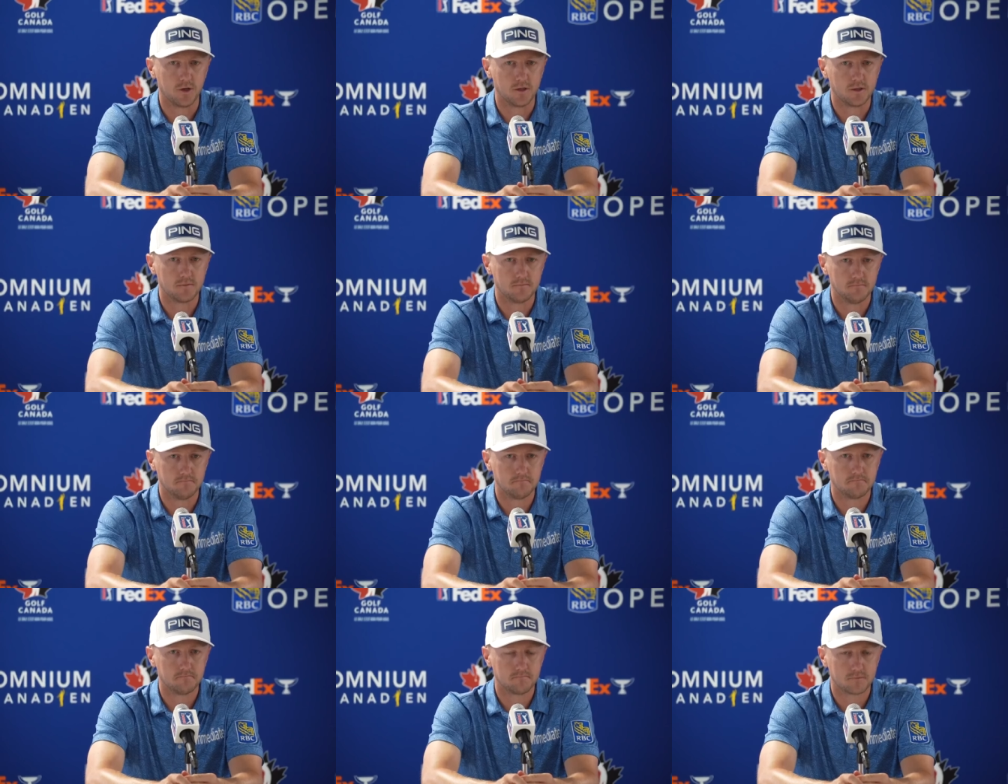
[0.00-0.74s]
good
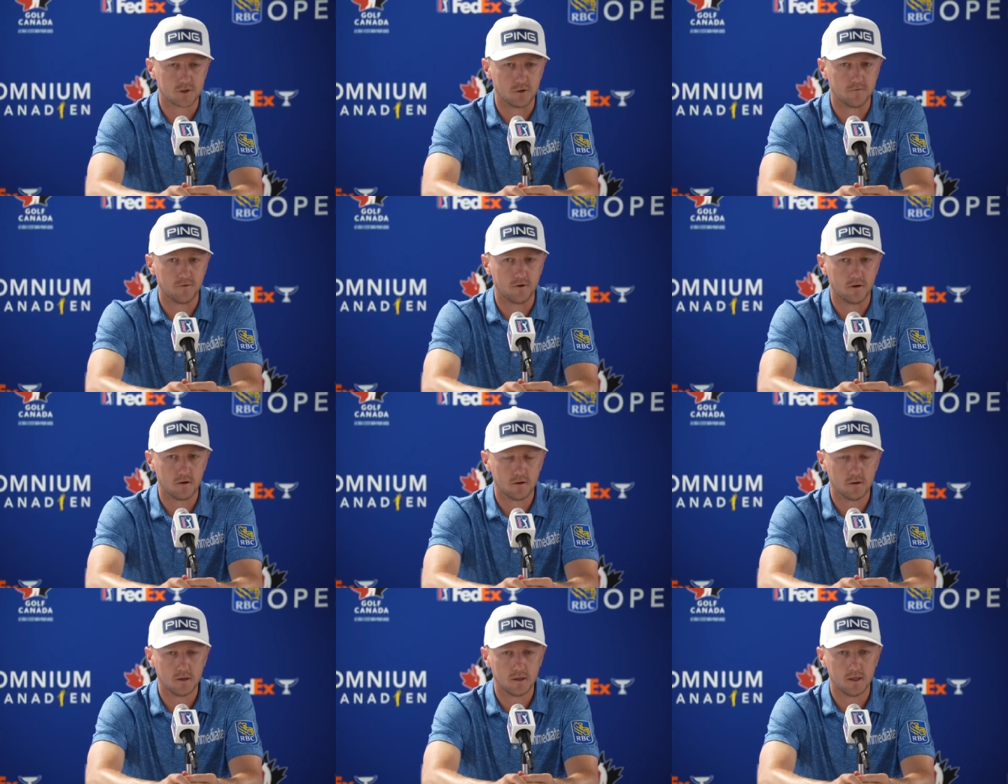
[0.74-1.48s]
so
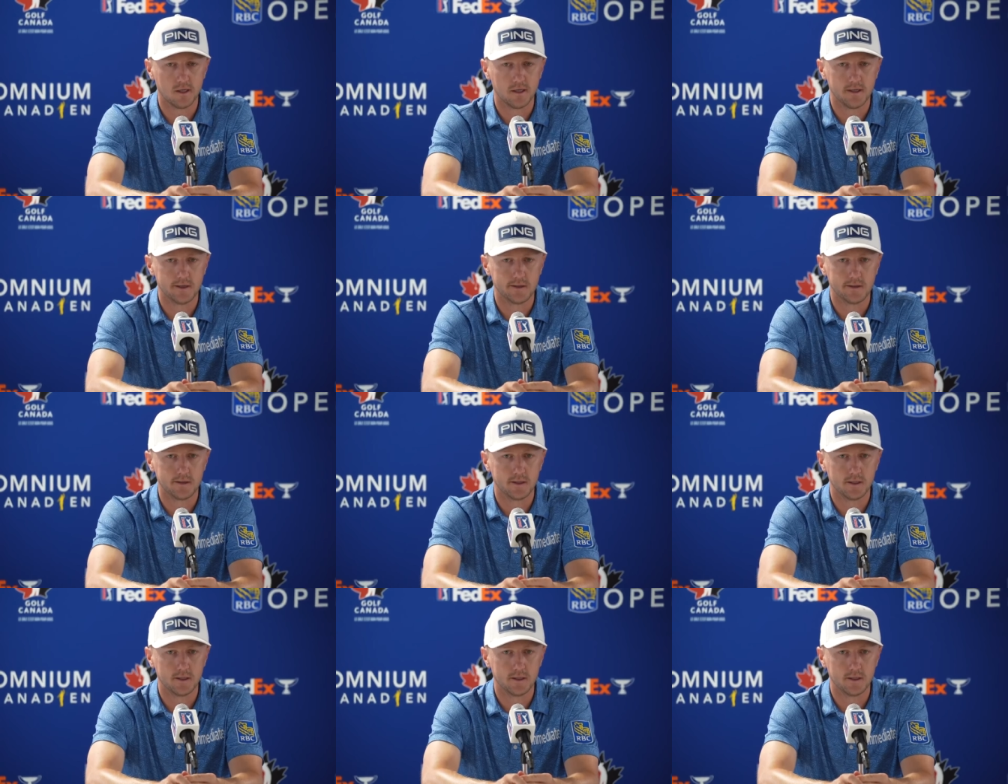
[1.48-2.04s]
far, and